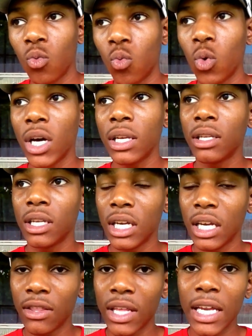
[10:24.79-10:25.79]
What
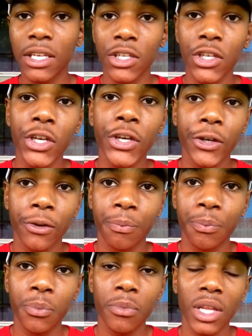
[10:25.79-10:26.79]
in that year
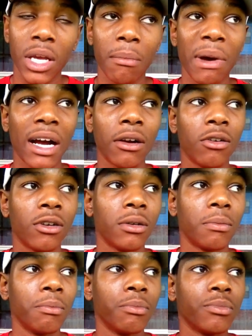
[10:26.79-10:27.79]
am I going
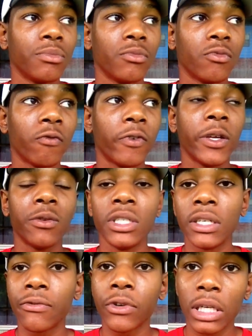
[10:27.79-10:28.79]
to feel
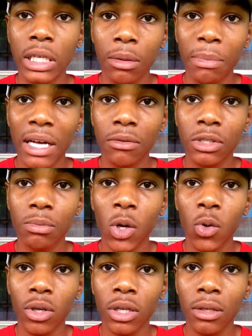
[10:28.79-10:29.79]
differently about
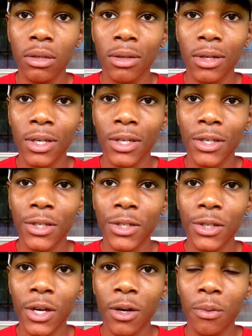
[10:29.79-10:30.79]
smoking?
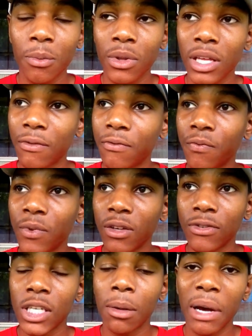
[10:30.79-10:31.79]

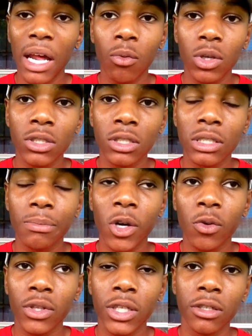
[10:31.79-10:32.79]
If somebody wants to
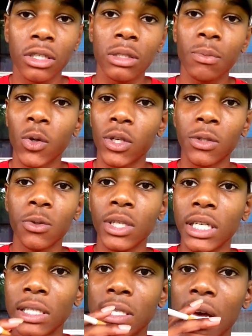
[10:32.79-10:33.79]
smoke, they're going to smoke, and you
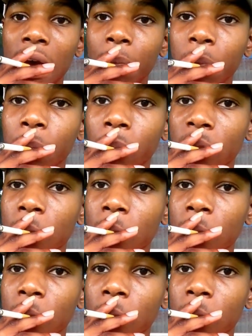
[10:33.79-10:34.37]
can't stop them.